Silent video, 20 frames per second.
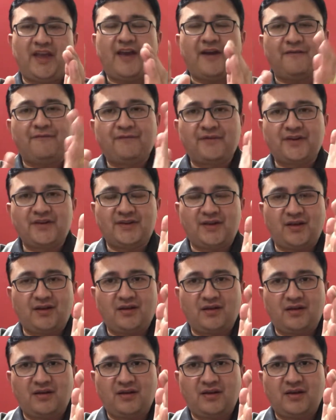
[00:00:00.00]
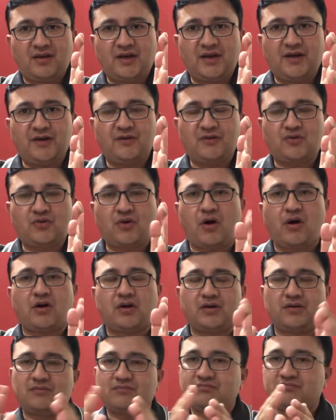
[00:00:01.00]
everything and
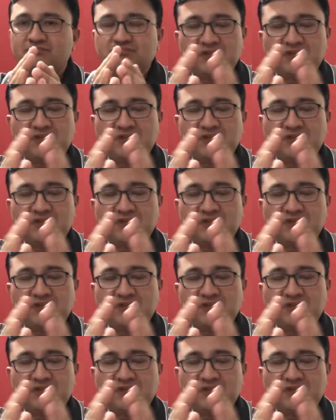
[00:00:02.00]
talk